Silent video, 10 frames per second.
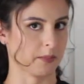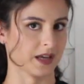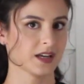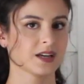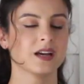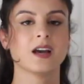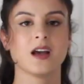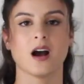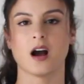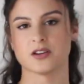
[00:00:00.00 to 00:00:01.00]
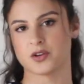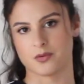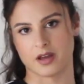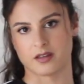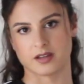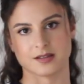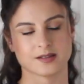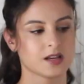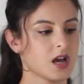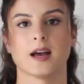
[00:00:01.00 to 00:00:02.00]
big, I don't like
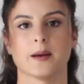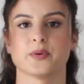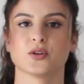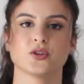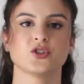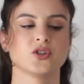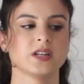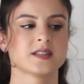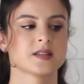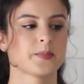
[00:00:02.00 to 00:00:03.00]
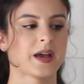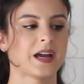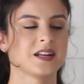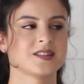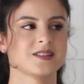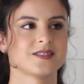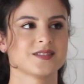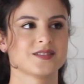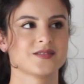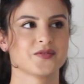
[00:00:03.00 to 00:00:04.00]
this. And because you need to pay
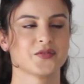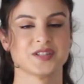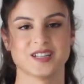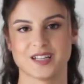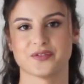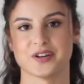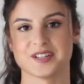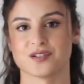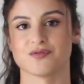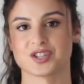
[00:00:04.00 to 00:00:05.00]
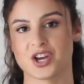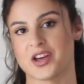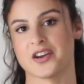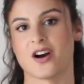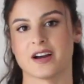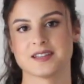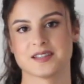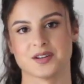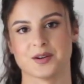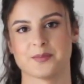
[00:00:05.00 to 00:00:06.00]
for delivery to return an
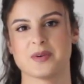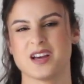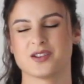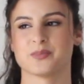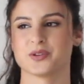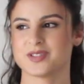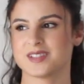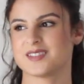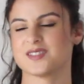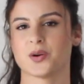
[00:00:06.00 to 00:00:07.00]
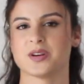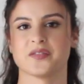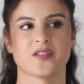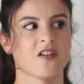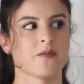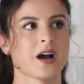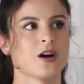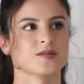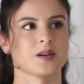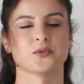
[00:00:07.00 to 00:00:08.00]
item, because this is only
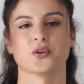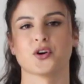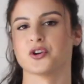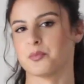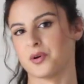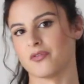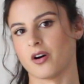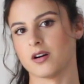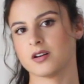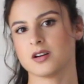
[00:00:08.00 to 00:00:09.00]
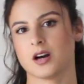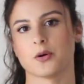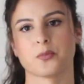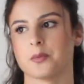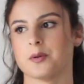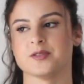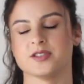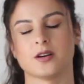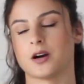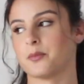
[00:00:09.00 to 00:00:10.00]
£5, I'm not going to bother. I'll probably,
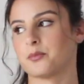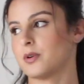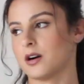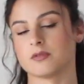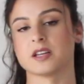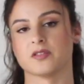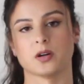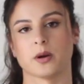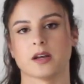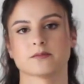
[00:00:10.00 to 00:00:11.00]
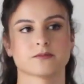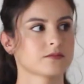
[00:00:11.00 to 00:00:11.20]
I'll, I'll give it away.